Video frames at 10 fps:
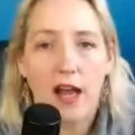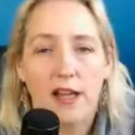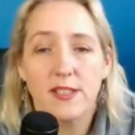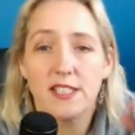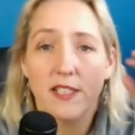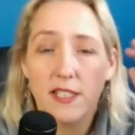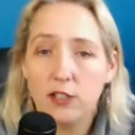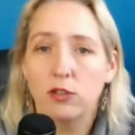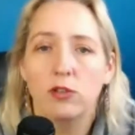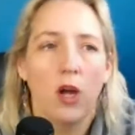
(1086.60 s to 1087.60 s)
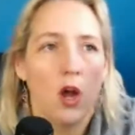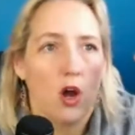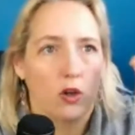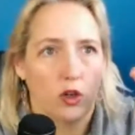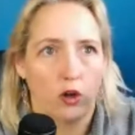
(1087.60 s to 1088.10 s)
still
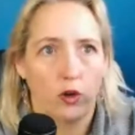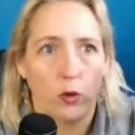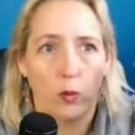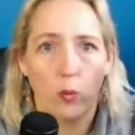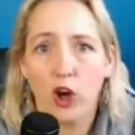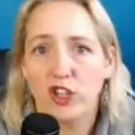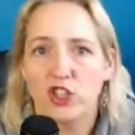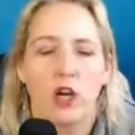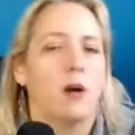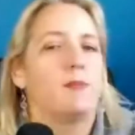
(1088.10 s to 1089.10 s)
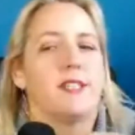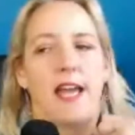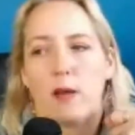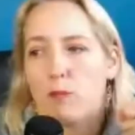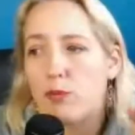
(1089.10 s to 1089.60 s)
go to workshops
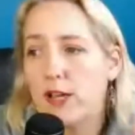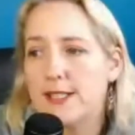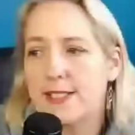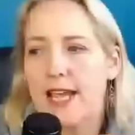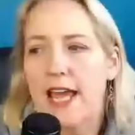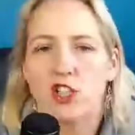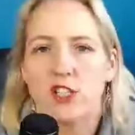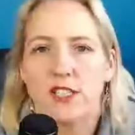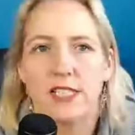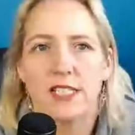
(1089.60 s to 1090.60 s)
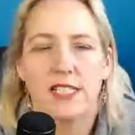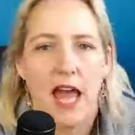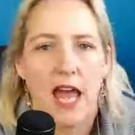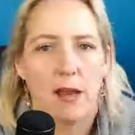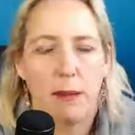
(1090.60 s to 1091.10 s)
and presentations,
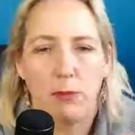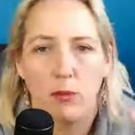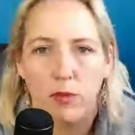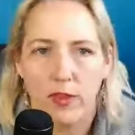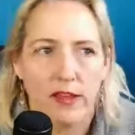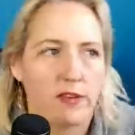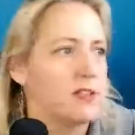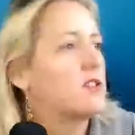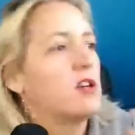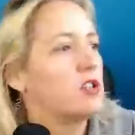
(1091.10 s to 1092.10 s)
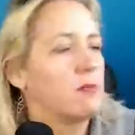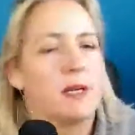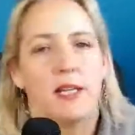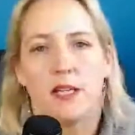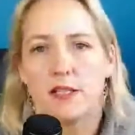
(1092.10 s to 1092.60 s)
and people think that social
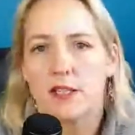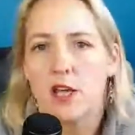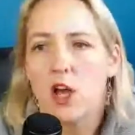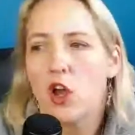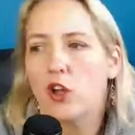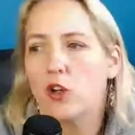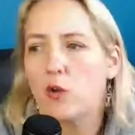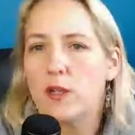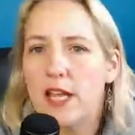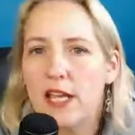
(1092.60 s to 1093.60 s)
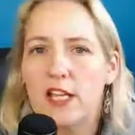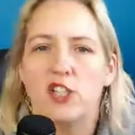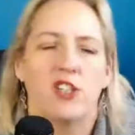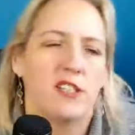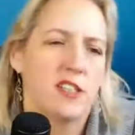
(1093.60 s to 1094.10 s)
media is,
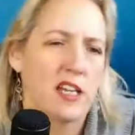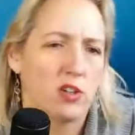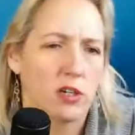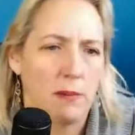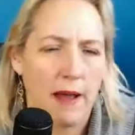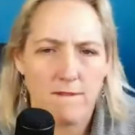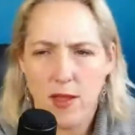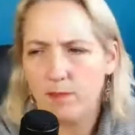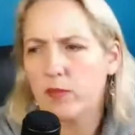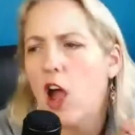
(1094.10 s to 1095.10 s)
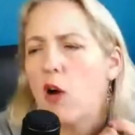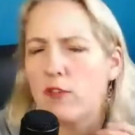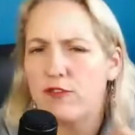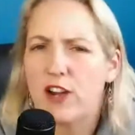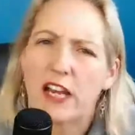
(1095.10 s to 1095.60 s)
niche. They talk about,
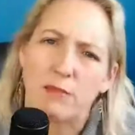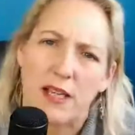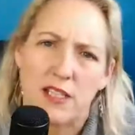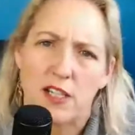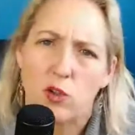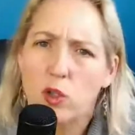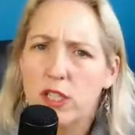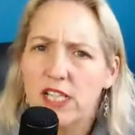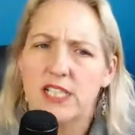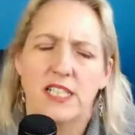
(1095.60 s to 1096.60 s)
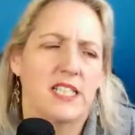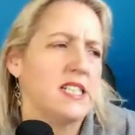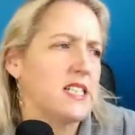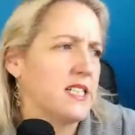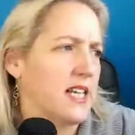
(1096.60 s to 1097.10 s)
fragmented
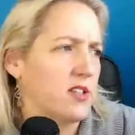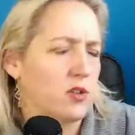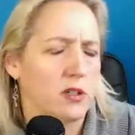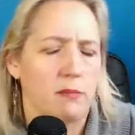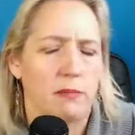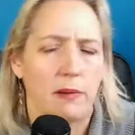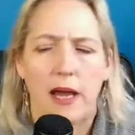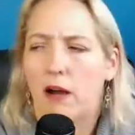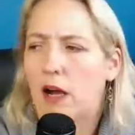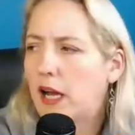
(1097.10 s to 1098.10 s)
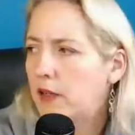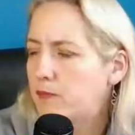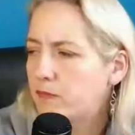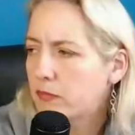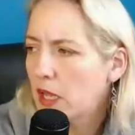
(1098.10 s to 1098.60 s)
audiences. They talk about
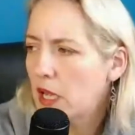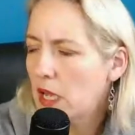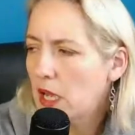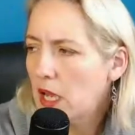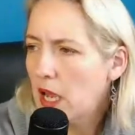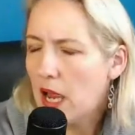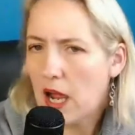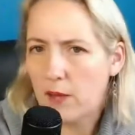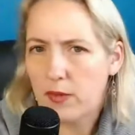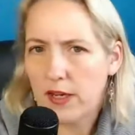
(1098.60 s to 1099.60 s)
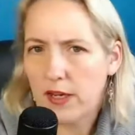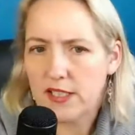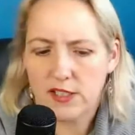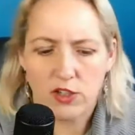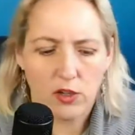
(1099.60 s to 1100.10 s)
that
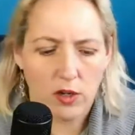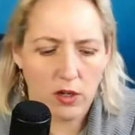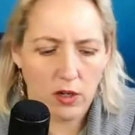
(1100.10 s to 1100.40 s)
it's,